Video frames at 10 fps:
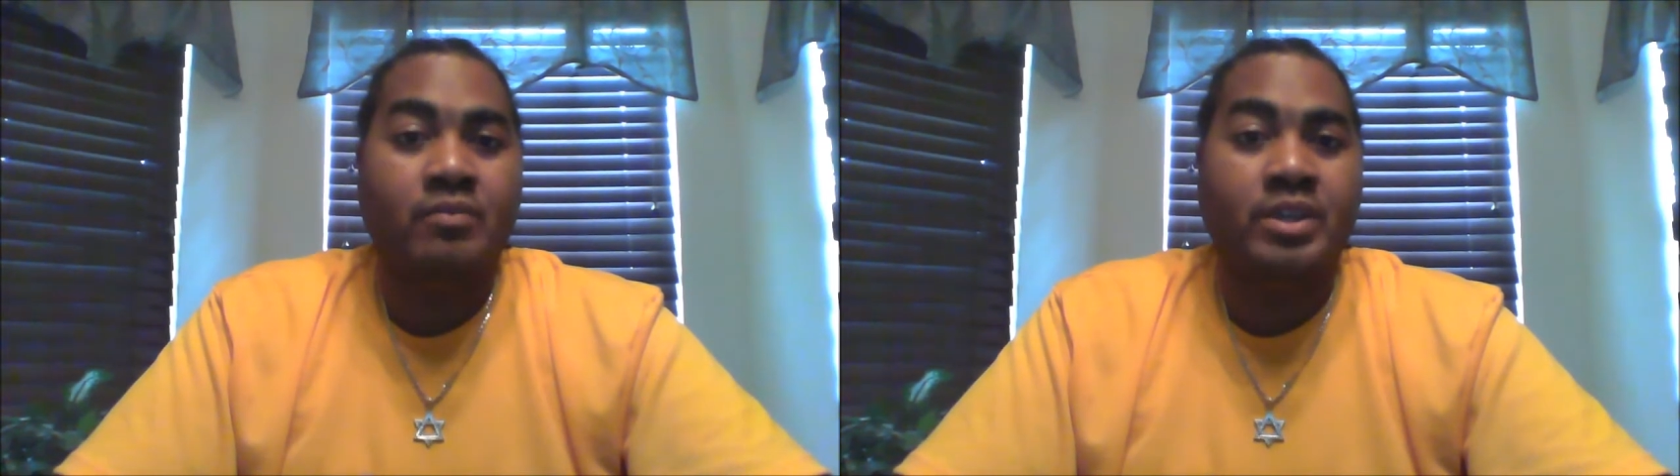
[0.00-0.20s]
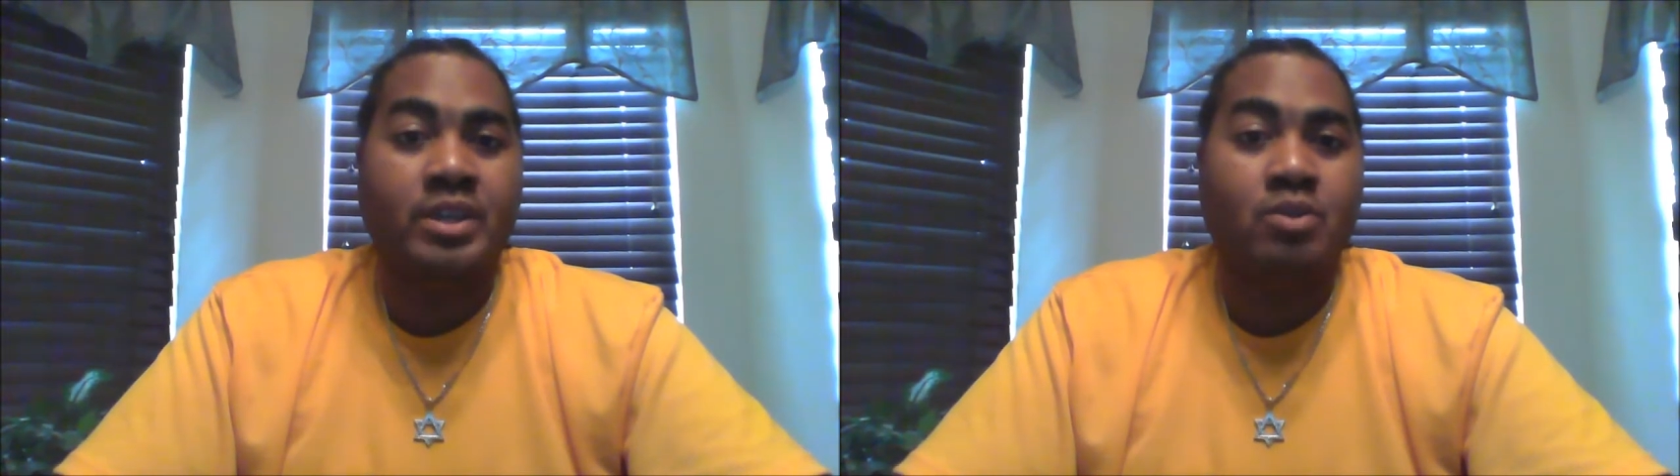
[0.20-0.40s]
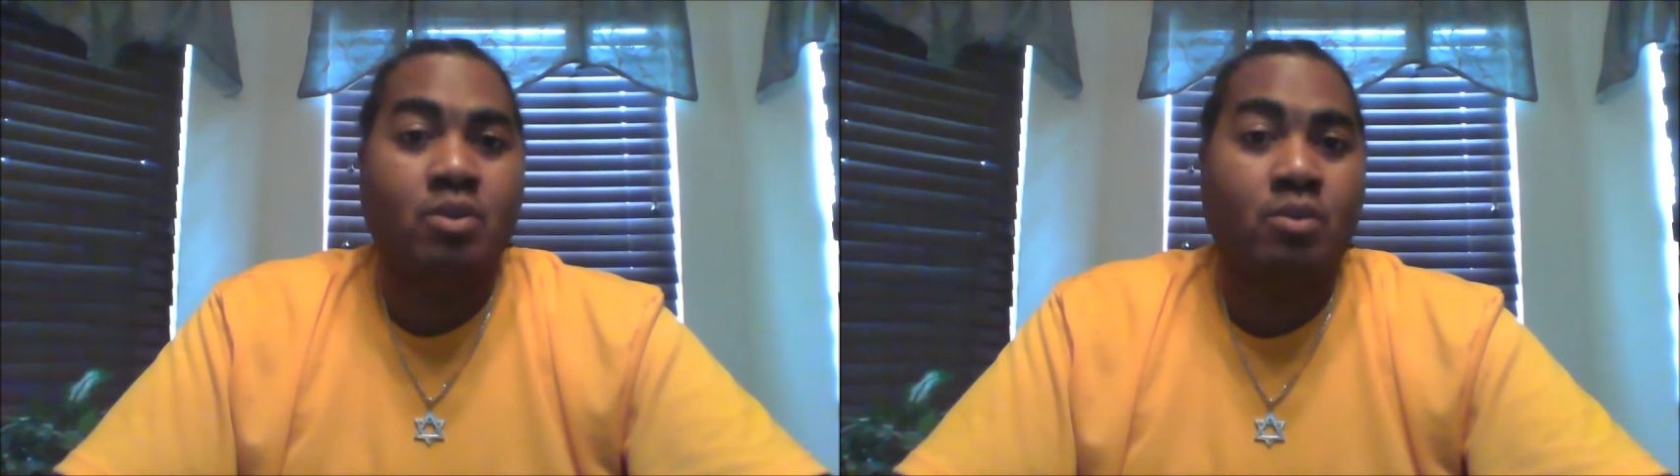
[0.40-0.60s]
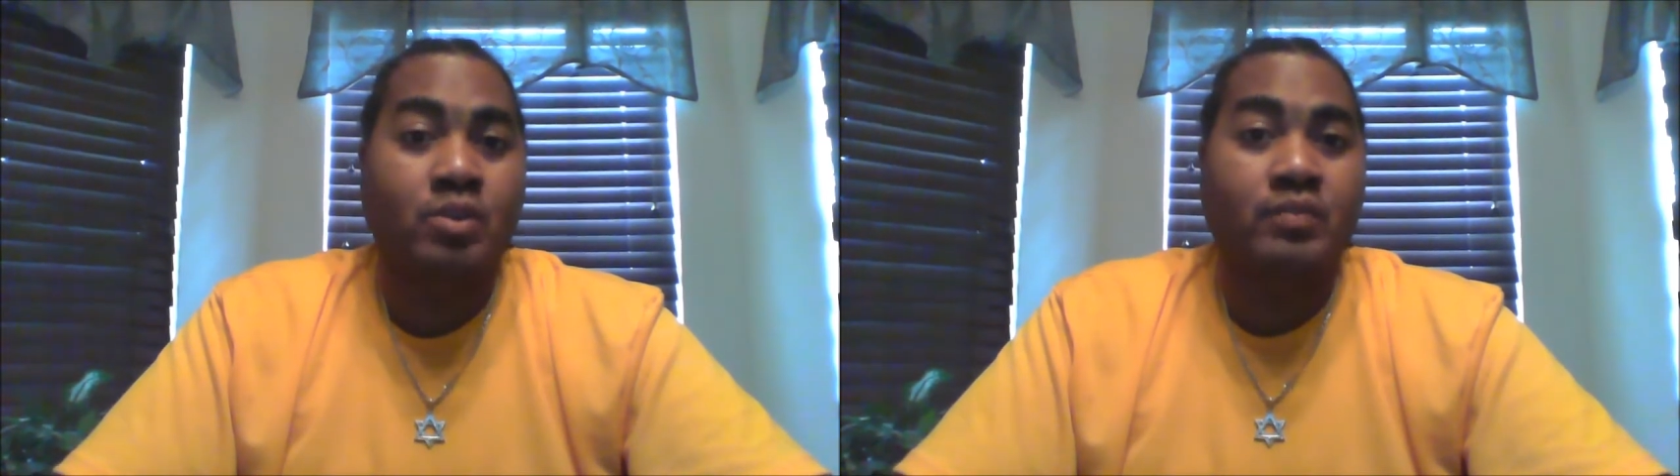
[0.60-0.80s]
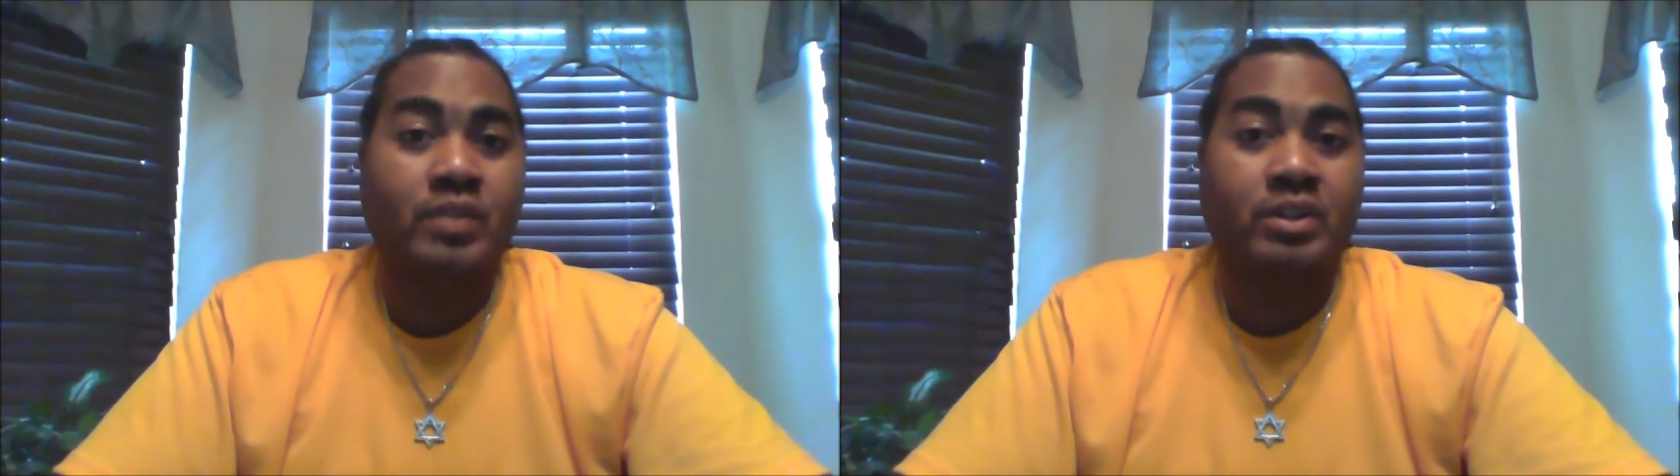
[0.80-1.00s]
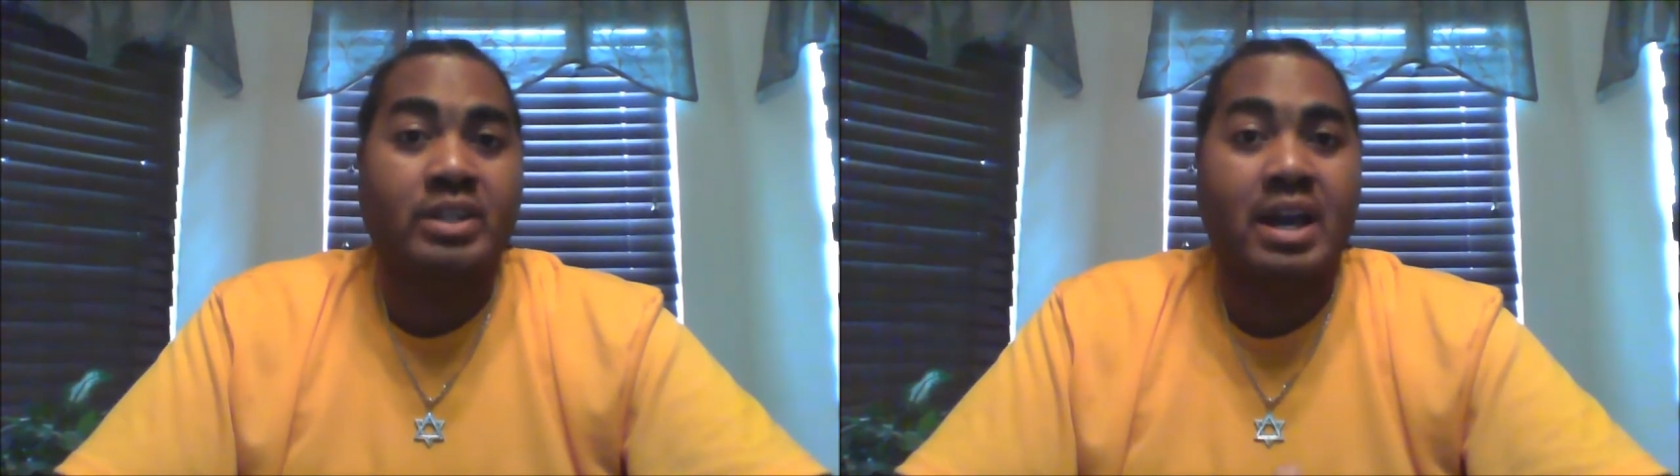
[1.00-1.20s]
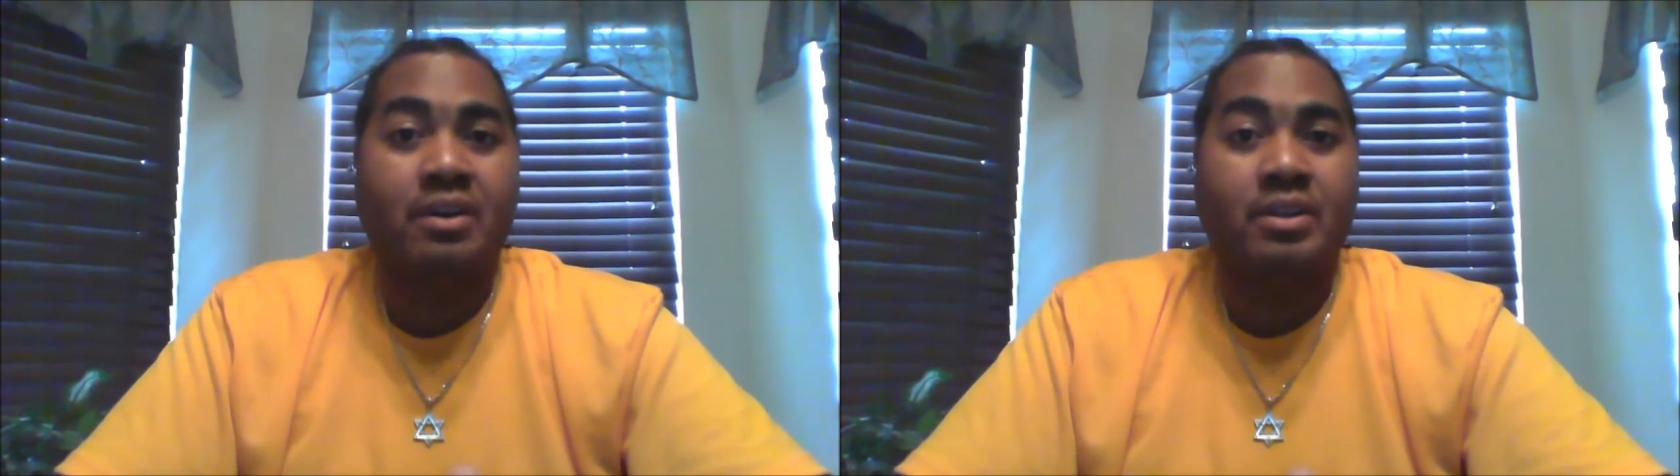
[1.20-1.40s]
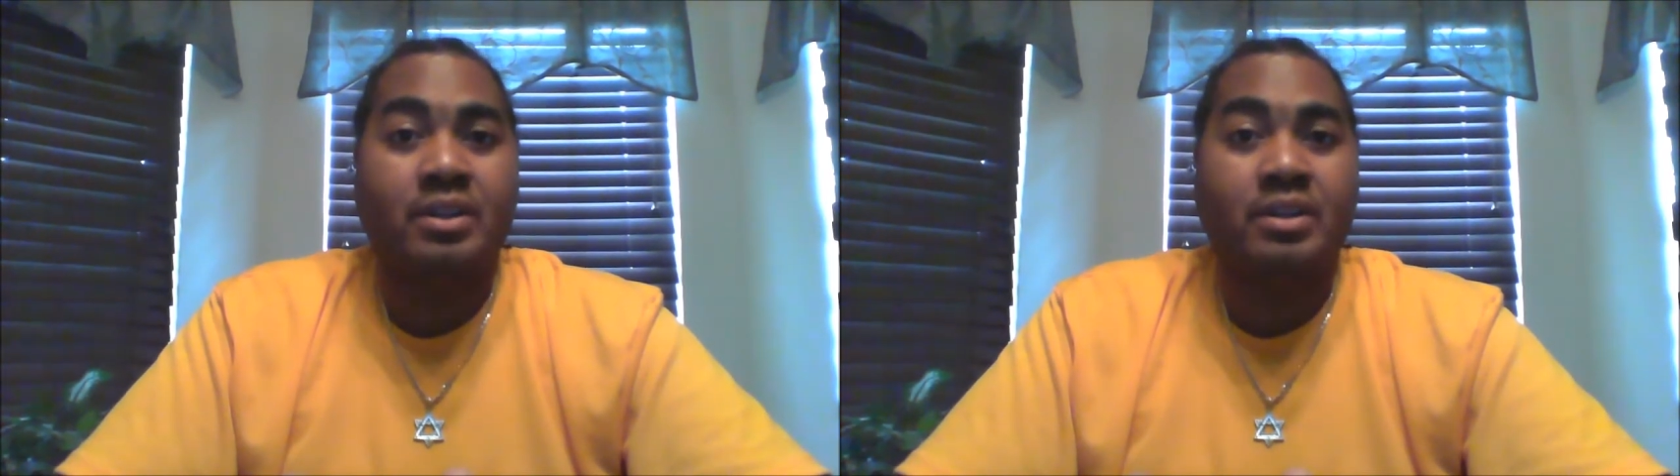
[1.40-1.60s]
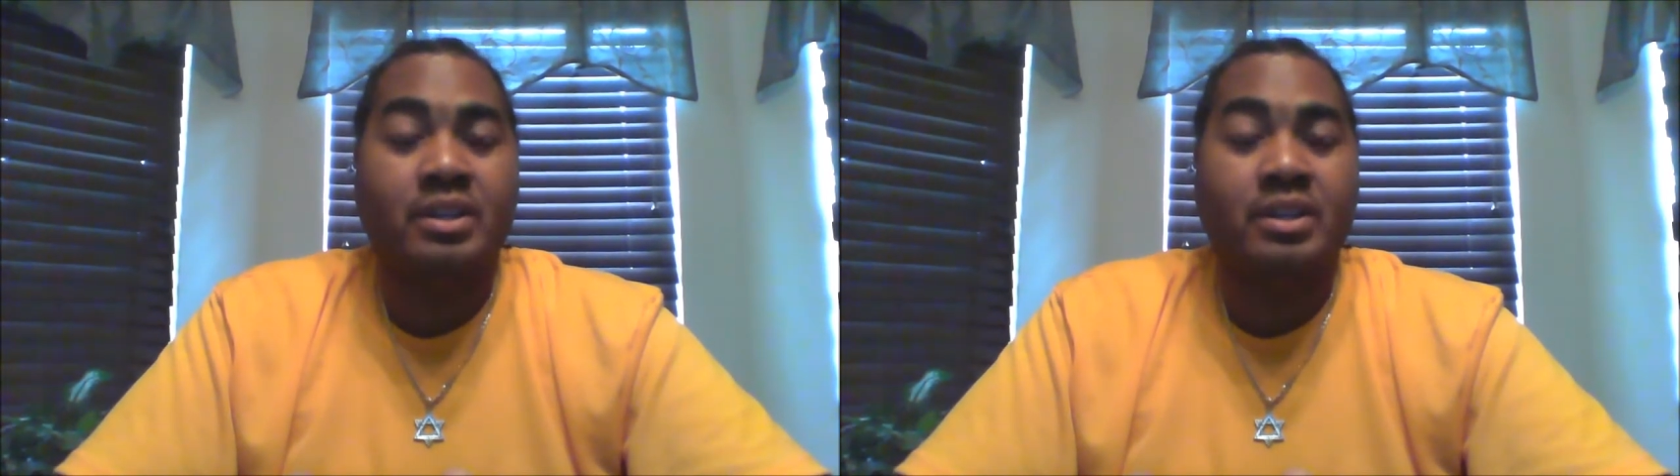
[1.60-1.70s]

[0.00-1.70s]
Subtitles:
Theodore Roosevelt, how